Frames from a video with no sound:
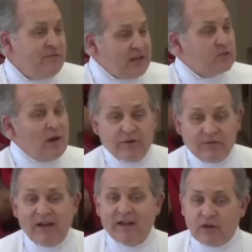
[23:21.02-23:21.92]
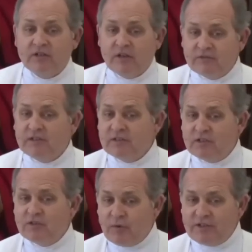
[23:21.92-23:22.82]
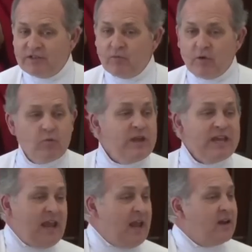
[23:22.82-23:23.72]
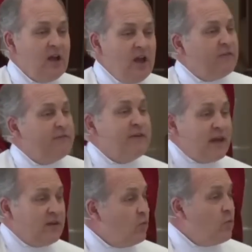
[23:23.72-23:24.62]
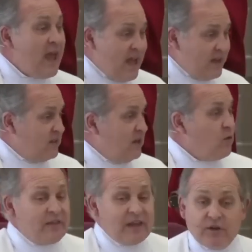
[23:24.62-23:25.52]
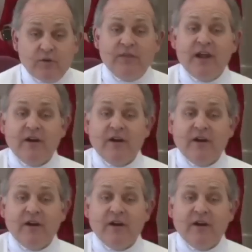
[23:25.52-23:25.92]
that's why we find ourselves in the situation where we can't affect the West and what they do in